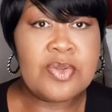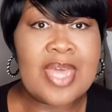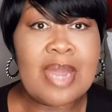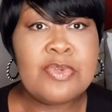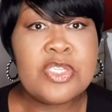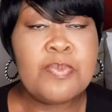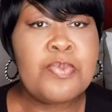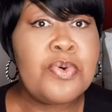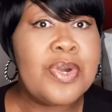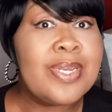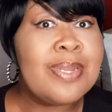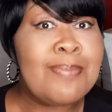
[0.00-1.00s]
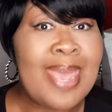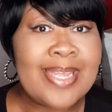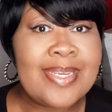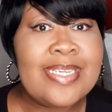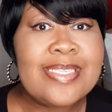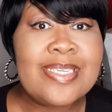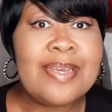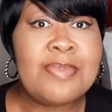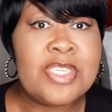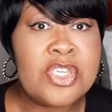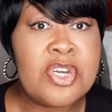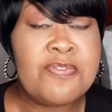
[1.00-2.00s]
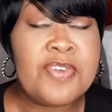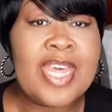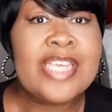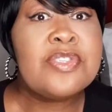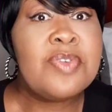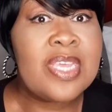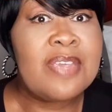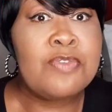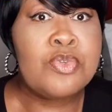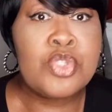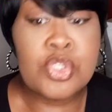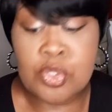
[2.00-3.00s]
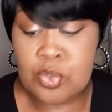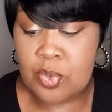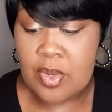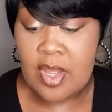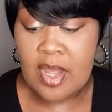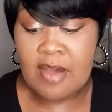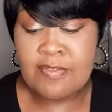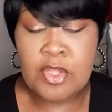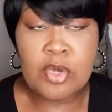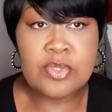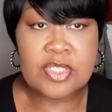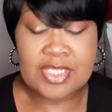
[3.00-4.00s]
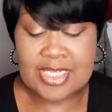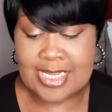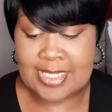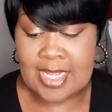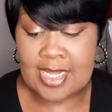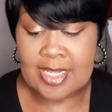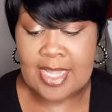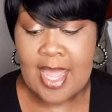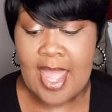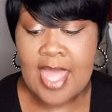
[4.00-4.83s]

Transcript: So that was important. The magnesium is good for that. So they give you 2 of those to take daily.